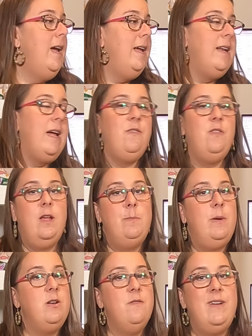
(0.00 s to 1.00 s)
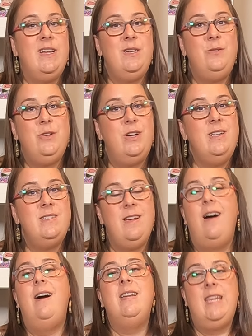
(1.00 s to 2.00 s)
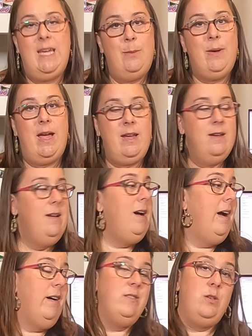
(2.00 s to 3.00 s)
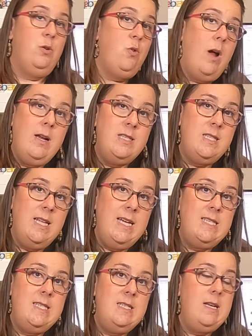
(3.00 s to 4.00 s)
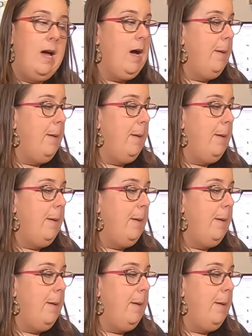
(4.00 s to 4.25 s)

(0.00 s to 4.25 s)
and I flip undervalued goods on eBay. I also cross-list,